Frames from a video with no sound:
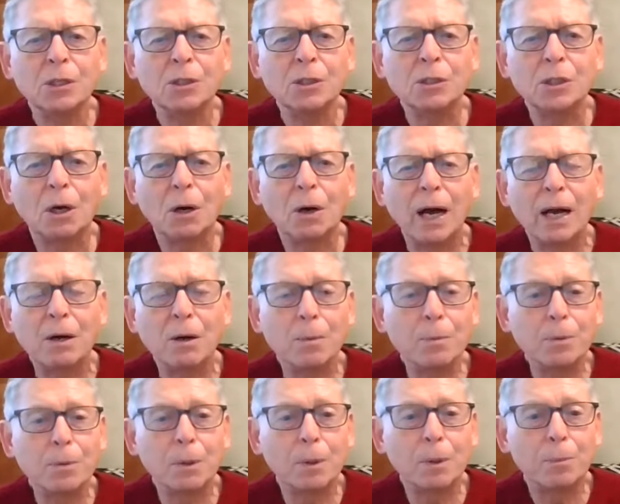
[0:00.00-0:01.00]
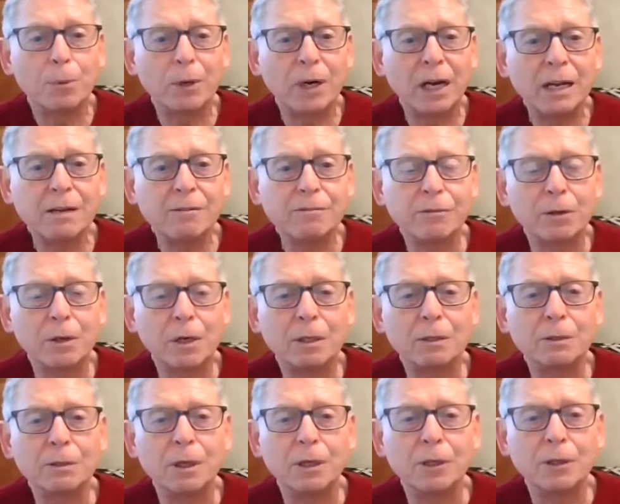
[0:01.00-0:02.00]
So I hope you will pray
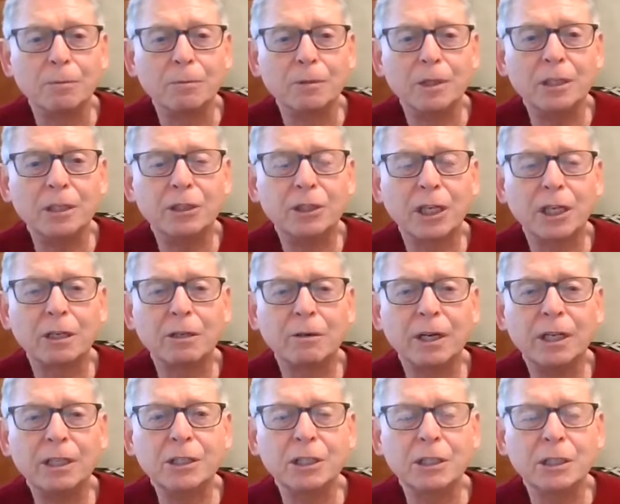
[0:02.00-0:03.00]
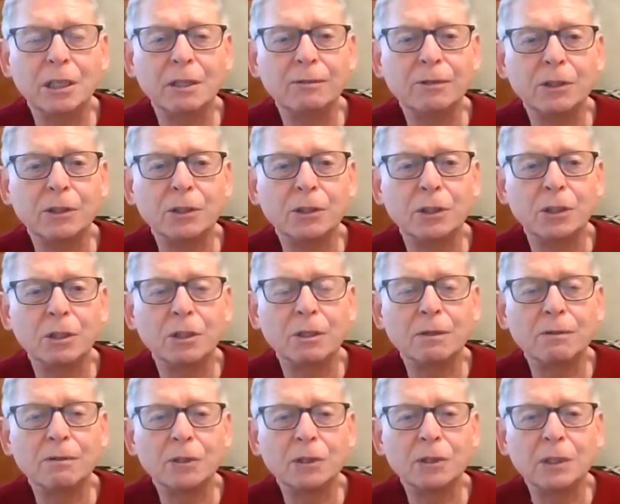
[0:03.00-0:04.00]
for the regeneration of his
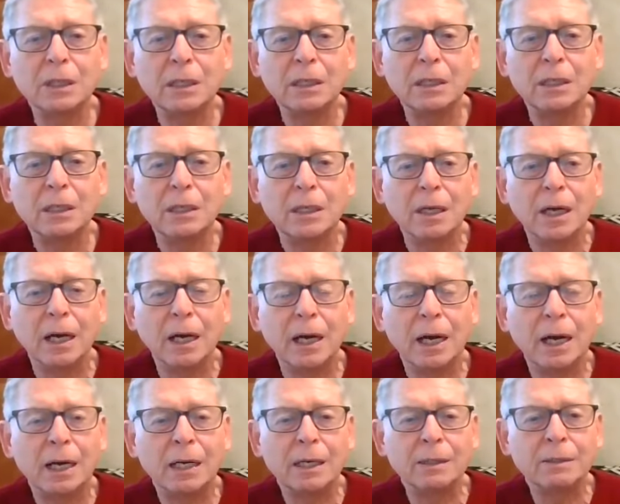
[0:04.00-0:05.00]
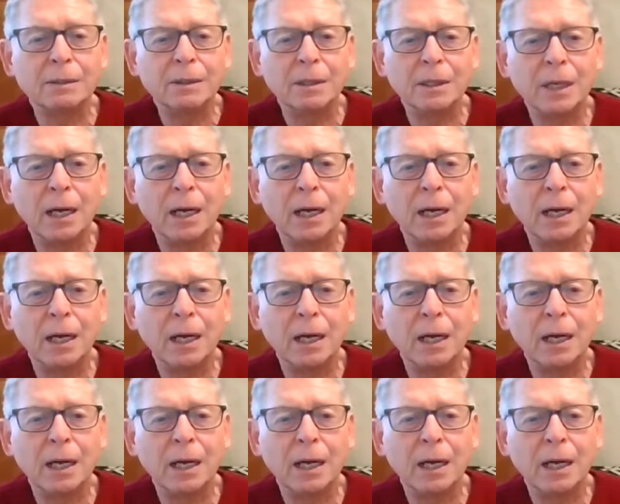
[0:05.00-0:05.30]
nerves uh,